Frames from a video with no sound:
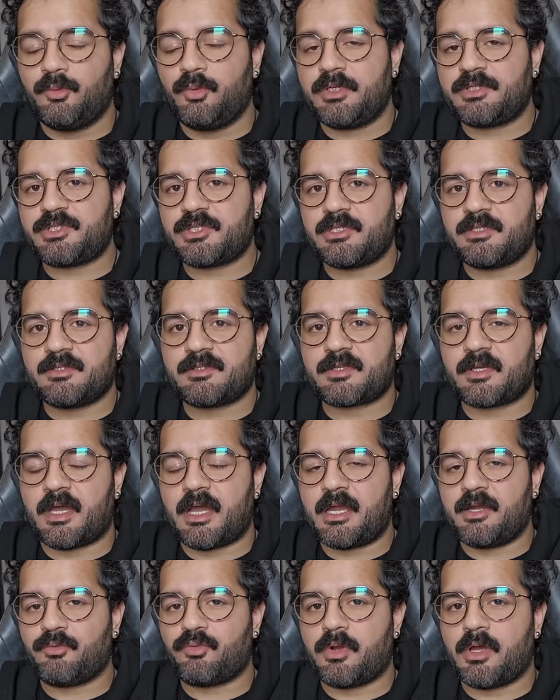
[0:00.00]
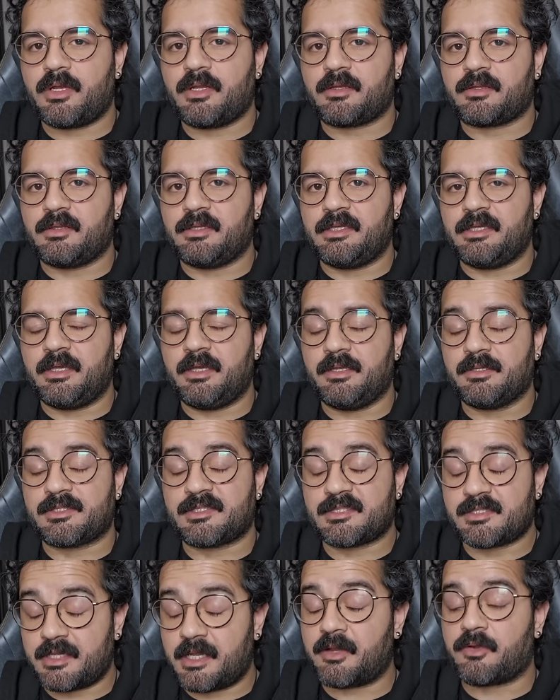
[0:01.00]
which is ironically
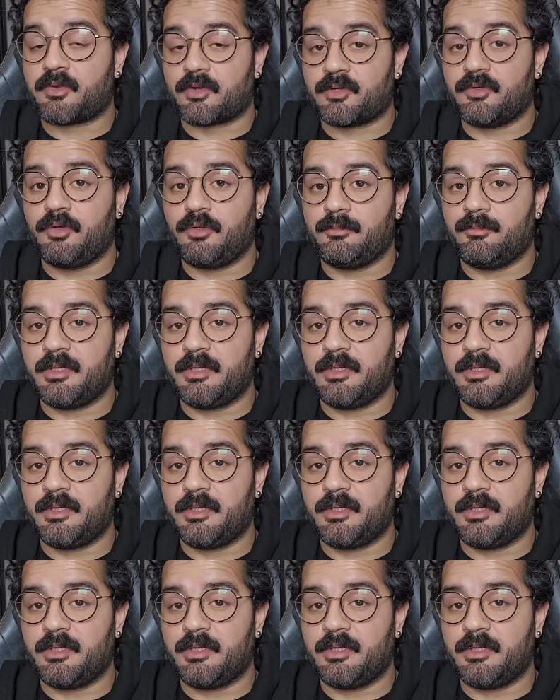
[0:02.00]
hysterical